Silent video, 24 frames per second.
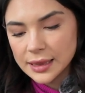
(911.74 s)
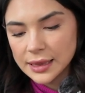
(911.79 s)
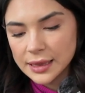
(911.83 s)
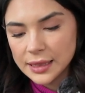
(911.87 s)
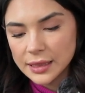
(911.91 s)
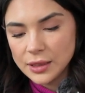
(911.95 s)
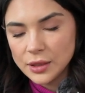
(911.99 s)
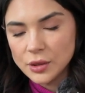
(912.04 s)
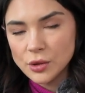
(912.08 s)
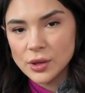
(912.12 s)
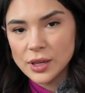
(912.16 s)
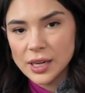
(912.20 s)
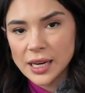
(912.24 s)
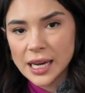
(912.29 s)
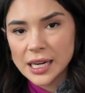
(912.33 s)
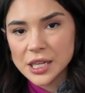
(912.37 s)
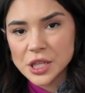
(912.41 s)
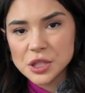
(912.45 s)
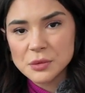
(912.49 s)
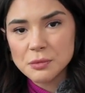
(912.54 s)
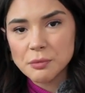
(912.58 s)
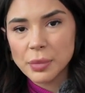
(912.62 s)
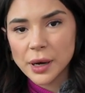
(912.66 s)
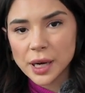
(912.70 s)
you can kind
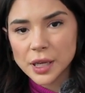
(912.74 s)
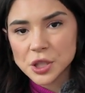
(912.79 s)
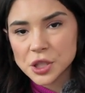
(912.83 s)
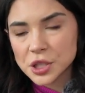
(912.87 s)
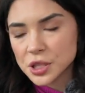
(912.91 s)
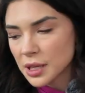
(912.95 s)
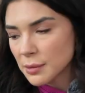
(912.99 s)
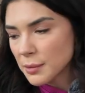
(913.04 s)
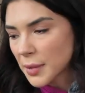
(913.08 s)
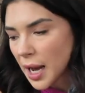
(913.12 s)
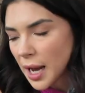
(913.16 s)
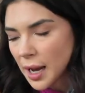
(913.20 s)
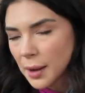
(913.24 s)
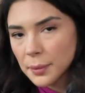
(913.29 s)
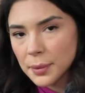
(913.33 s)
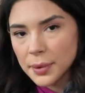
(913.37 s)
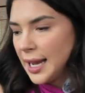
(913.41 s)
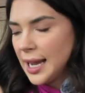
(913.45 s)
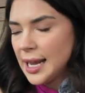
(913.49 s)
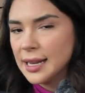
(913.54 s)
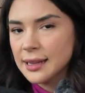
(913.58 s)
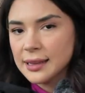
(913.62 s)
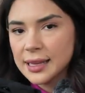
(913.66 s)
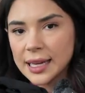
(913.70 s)
of just bunch them up
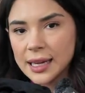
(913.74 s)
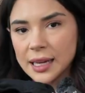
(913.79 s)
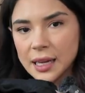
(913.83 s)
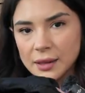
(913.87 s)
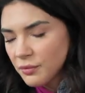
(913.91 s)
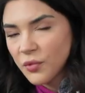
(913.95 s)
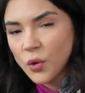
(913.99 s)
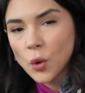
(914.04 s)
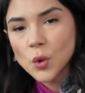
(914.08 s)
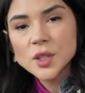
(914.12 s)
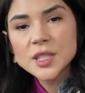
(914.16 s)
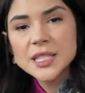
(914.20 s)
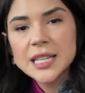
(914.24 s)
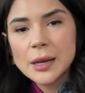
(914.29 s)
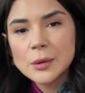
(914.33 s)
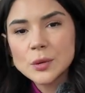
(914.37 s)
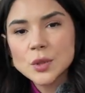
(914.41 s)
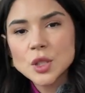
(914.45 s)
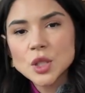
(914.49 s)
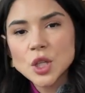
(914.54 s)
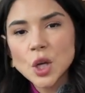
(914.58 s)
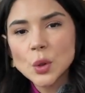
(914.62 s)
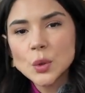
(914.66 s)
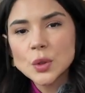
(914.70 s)
and it like folds down
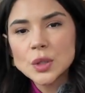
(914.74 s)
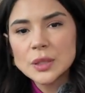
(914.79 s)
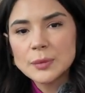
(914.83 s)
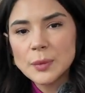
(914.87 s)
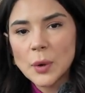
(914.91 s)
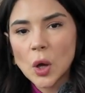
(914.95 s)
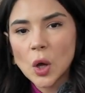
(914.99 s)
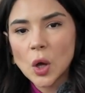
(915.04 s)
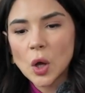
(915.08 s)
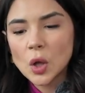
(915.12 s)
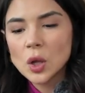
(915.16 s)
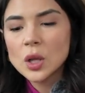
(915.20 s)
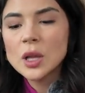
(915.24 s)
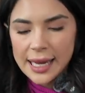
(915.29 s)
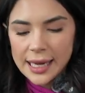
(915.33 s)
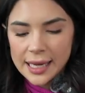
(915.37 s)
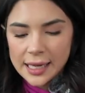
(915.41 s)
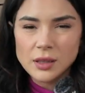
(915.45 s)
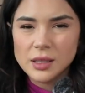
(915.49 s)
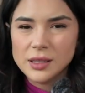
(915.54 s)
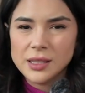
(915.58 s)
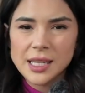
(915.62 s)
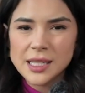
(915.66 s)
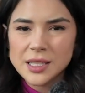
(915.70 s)
so small and
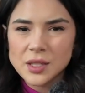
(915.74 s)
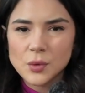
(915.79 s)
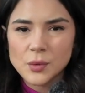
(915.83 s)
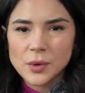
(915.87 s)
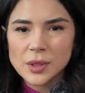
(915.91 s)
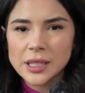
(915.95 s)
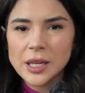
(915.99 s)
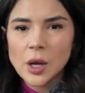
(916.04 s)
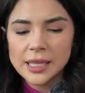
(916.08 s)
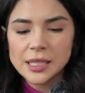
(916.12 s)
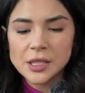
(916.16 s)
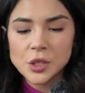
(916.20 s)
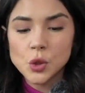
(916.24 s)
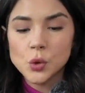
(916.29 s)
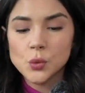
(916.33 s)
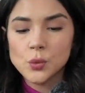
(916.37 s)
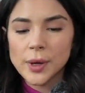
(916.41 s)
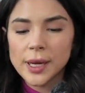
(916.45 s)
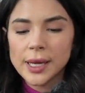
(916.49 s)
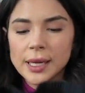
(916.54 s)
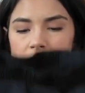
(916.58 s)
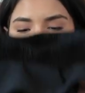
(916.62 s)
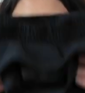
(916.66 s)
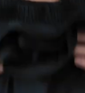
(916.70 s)
doesn't really get too
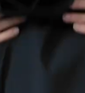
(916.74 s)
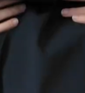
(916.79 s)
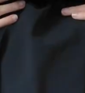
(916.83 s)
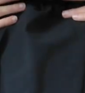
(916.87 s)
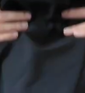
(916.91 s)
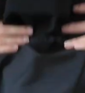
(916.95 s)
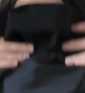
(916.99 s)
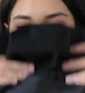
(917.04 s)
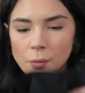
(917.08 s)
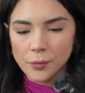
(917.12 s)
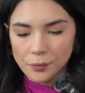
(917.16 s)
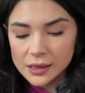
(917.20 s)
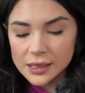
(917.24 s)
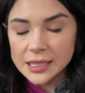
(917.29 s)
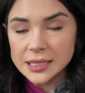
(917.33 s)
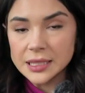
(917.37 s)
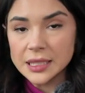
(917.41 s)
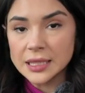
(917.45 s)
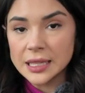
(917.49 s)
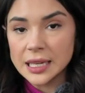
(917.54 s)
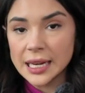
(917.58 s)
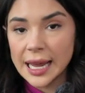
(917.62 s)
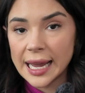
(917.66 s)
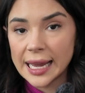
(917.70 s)
wrinkly. So this
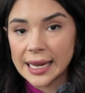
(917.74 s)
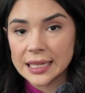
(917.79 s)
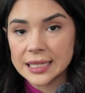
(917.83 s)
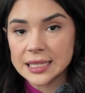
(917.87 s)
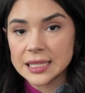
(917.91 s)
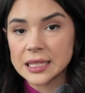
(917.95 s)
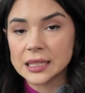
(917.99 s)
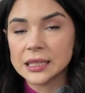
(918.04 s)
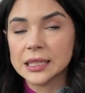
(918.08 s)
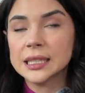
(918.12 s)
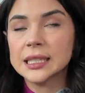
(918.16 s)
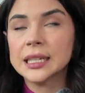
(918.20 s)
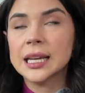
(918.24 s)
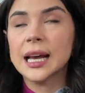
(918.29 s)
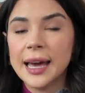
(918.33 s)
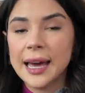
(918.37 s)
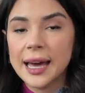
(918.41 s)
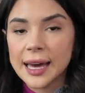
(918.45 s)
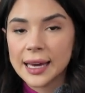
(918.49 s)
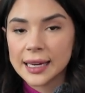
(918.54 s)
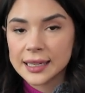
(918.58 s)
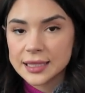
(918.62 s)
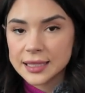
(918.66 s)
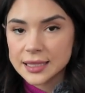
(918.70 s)
is an excellent,
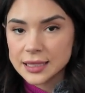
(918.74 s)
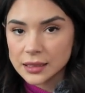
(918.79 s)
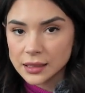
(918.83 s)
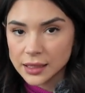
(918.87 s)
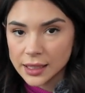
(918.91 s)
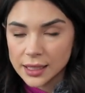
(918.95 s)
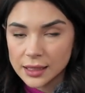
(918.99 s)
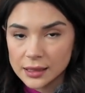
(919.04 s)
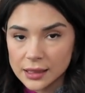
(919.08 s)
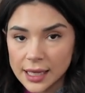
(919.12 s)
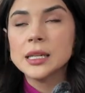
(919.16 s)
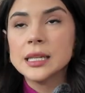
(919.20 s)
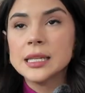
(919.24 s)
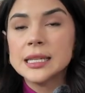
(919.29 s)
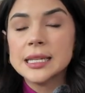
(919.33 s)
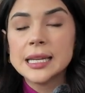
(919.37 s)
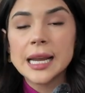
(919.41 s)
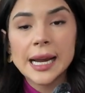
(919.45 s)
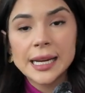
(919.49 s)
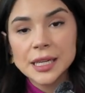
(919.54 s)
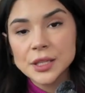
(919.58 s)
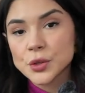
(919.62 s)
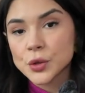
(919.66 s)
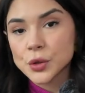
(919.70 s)

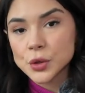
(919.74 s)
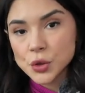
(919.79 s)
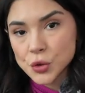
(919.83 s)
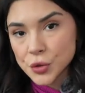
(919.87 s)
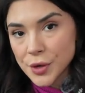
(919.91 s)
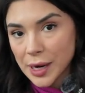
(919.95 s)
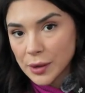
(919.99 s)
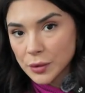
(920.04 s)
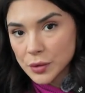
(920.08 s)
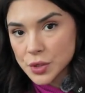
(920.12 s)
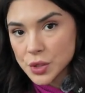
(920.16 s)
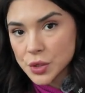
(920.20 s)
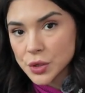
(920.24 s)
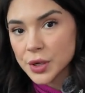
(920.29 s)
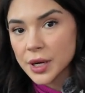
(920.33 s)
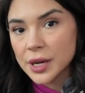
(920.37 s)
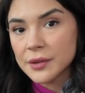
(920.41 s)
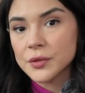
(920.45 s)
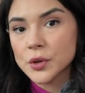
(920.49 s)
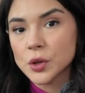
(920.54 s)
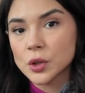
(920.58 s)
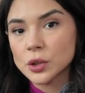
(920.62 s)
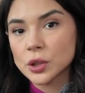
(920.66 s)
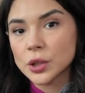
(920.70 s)
nicer trouser
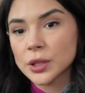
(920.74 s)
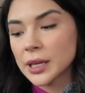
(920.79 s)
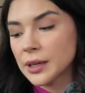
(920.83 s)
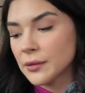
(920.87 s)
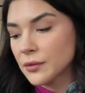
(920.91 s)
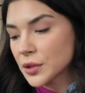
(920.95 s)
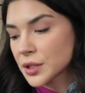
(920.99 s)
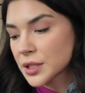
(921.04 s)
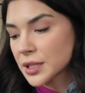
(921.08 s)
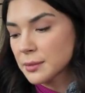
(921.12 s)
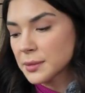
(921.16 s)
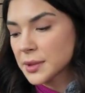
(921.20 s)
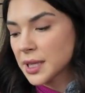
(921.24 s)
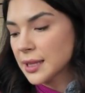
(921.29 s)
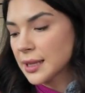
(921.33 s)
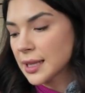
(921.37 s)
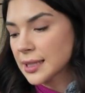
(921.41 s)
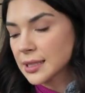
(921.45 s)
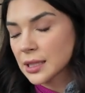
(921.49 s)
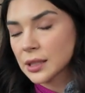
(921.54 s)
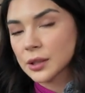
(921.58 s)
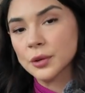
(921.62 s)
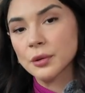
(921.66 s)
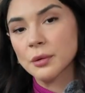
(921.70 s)
if you're looking for something
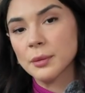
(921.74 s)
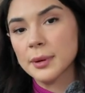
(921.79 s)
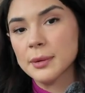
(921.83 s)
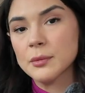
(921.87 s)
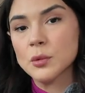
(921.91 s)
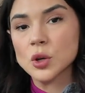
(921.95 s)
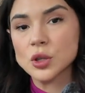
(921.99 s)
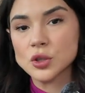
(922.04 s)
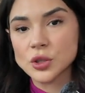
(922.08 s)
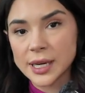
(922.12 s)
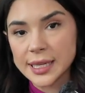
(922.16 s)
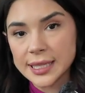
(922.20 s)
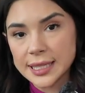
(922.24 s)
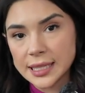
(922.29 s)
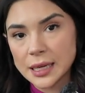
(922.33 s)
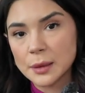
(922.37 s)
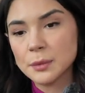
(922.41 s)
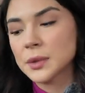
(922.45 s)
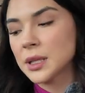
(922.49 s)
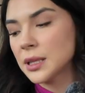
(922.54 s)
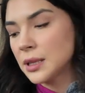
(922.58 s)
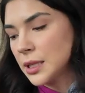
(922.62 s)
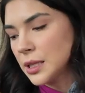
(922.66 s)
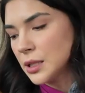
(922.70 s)
that's a little bit more dressed up
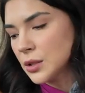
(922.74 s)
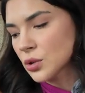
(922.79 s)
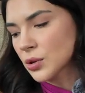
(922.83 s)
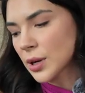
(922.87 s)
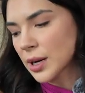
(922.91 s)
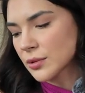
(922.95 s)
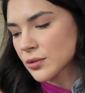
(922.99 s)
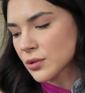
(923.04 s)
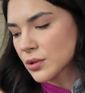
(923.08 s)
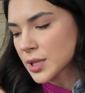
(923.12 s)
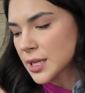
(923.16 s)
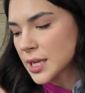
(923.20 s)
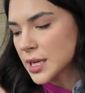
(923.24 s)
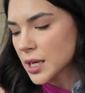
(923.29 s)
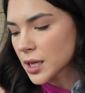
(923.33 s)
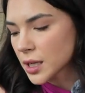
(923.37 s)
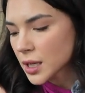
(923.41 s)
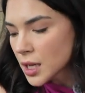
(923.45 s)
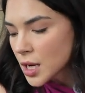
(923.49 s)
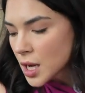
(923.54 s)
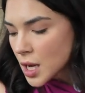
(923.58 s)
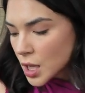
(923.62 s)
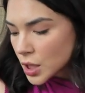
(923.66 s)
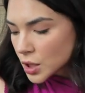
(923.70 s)
than these trousers
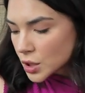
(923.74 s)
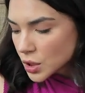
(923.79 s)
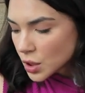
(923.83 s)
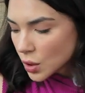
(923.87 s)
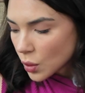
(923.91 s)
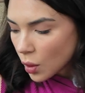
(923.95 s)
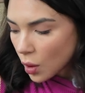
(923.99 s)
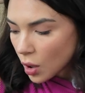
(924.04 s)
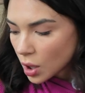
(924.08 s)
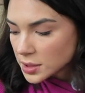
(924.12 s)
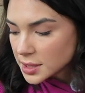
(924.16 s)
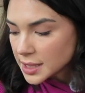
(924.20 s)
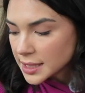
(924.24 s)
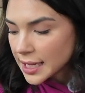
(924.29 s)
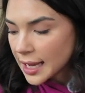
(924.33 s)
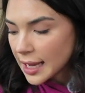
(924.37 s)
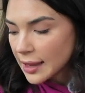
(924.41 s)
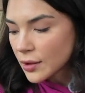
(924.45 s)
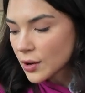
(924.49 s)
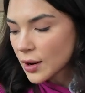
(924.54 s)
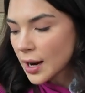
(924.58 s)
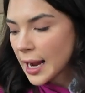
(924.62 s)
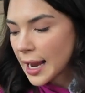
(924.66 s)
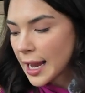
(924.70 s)
here. So
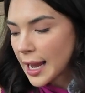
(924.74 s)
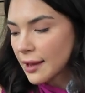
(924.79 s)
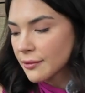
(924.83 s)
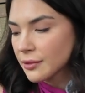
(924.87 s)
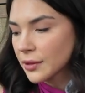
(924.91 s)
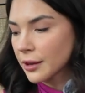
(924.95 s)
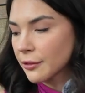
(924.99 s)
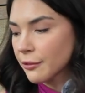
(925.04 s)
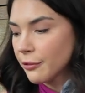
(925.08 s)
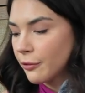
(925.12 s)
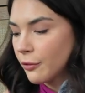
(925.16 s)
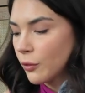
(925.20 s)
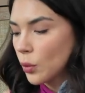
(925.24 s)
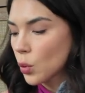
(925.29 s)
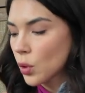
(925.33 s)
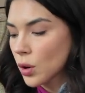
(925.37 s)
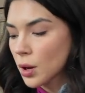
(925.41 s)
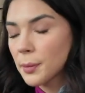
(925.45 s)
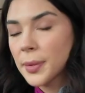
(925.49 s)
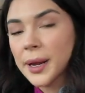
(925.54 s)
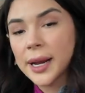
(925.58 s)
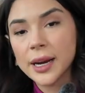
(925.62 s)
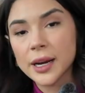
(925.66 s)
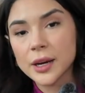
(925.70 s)
altogether, I have like 4
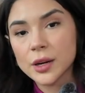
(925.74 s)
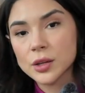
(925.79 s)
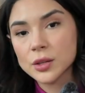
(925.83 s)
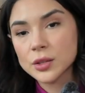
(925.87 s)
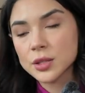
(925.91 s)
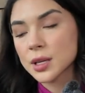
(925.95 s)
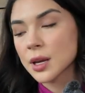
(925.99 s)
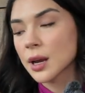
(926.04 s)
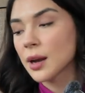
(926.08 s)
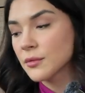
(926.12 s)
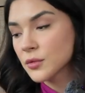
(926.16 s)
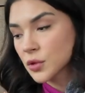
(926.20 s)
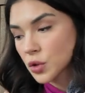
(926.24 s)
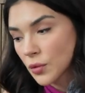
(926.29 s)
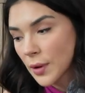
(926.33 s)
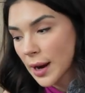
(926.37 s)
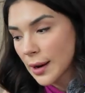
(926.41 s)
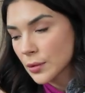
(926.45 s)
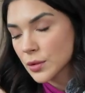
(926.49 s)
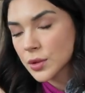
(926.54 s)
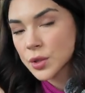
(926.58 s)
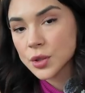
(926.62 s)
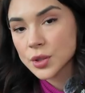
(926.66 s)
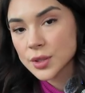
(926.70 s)
pairs of
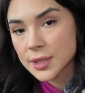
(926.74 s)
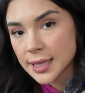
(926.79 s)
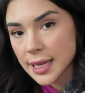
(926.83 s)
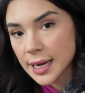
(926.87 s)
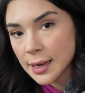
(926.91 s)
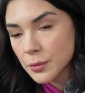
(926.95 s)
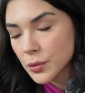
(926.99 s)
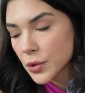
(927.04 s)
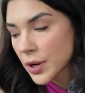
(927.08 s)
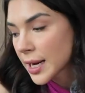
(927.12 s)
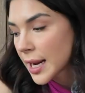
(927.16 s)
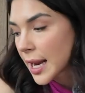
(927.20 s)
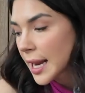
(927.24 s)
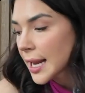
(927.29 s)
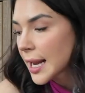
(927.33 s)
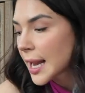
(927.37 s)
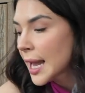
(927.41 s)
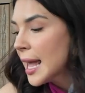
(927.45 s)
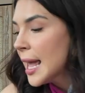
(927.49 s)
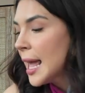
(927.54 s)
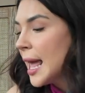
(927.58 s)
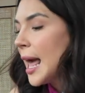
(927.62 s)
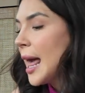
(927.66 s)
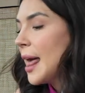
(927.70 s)
trousers that I'm bringing.
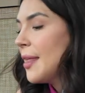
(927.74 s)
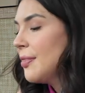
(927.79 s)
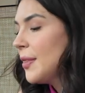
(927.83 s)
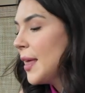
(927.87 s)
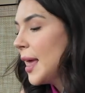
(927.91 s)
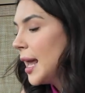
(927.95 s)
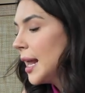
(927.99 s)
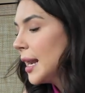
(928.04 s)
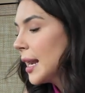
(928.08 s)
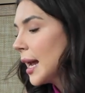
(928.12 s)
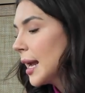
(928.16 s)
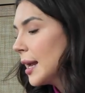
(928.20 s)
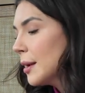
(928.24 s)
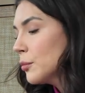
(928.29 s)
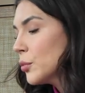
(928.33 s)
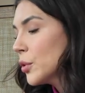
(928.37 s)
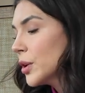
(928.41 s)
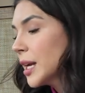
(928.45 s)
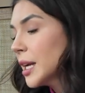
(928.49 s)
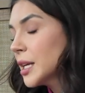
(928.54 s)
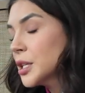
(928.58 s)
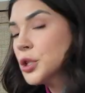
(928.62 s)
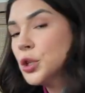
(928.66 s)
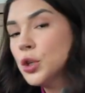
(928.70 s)
And then I'm
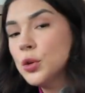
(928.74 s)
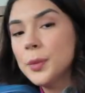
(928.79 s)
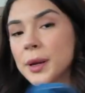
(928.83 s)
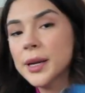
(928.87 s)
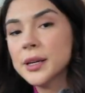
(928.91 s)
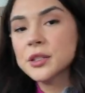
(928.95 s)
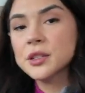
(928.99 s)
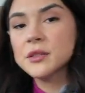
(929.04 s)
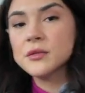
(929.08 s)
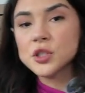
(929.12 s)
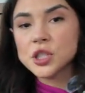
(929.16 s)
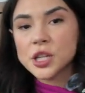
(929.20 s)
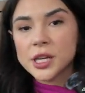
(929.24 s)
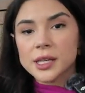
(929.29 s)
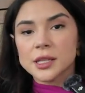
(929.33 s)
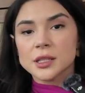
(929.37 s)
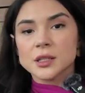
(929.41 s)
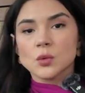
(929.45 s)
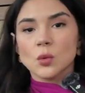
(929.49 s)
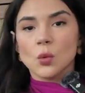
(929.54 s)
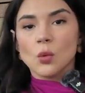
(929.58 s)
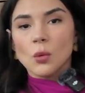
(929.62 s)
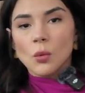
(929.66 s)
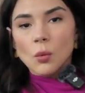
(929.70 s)
bringing 2 pairs of
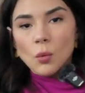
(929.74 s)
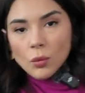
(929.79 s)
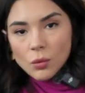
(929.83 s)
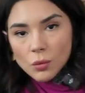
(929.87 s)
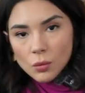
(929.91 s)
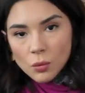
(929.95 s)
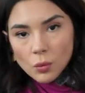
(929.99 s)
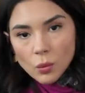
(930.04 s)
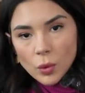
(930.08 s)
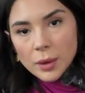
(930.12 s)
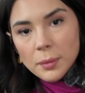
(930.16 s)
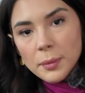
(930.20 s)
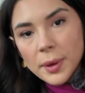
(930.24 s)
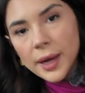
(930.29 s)
jeans. One